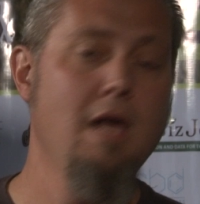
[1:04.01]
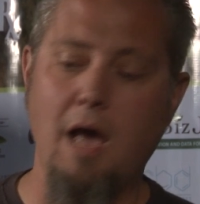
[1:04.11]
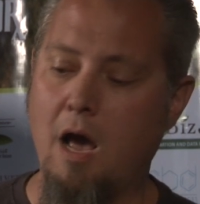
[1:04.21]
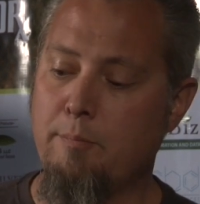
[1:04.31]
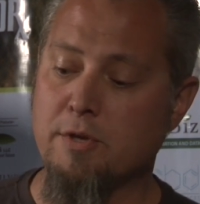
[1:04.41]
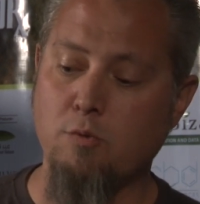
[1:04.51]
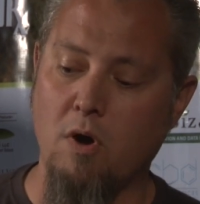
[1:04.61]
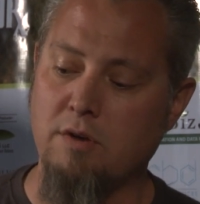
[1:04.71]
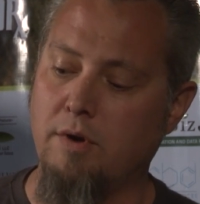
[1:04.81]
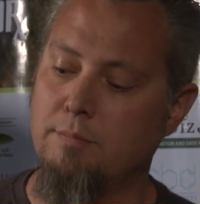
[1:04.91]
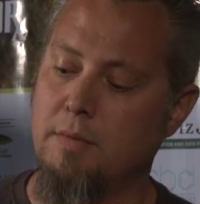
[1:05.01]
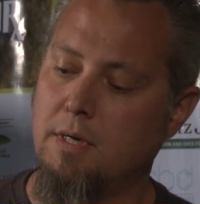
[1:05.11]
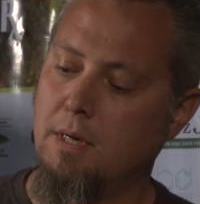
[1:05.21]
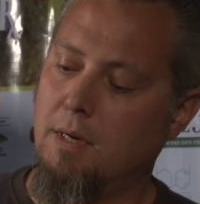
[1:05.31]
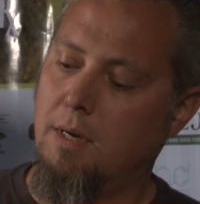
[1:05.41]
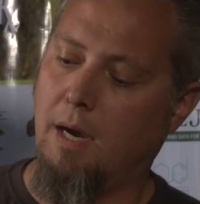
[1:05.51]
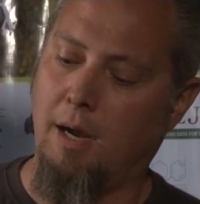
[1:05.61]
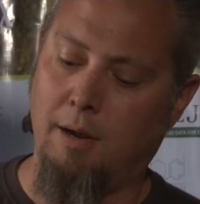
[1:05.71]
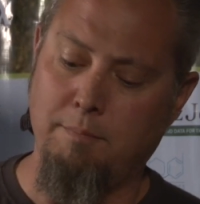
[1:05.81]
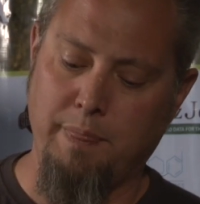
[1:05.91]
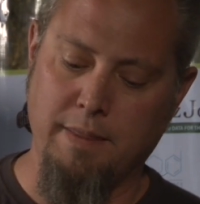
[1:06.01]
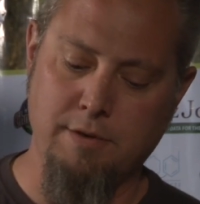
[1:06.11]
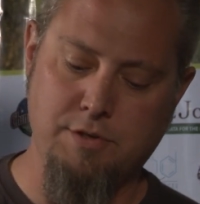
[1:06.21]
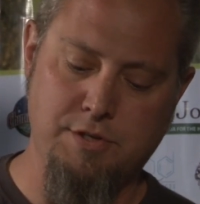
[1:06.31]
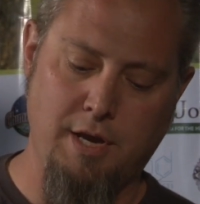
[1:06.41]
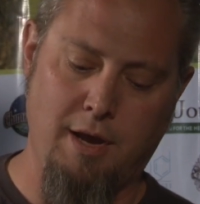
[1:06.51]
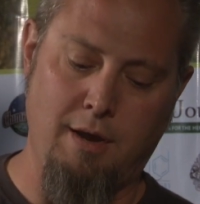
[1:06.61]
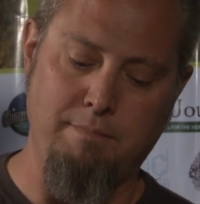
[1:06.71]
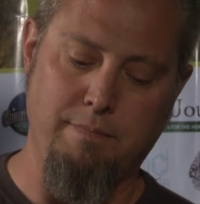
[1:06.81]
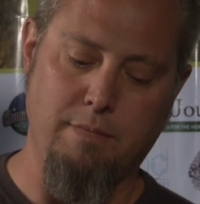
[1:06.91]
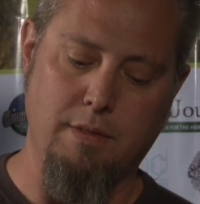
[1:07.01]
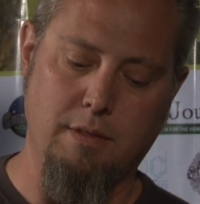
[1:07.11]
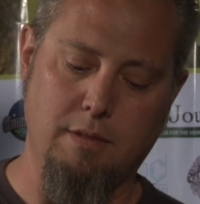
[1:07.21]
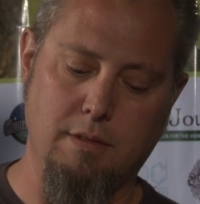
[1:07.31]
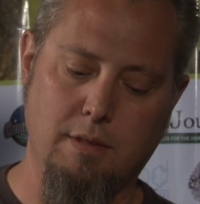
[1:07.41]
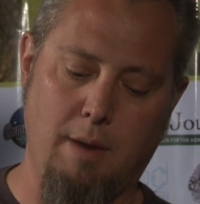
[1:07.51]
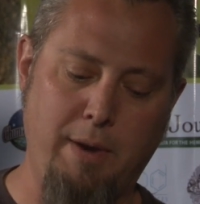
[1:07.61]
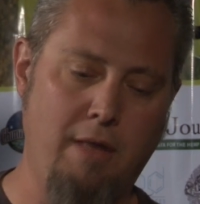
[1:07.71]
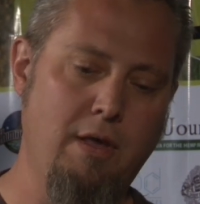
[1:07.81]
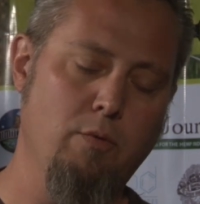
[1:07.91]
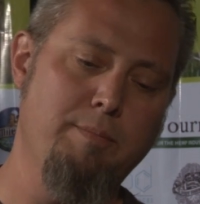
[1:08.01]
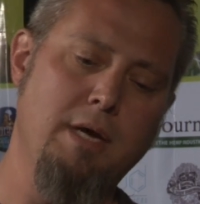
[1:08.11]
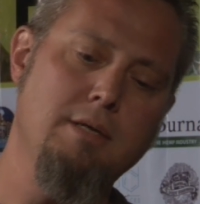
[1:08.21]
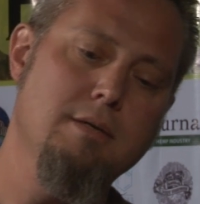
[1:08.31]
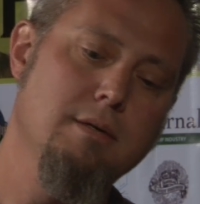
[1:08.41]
Hemp is one of them. This is a pen that we made.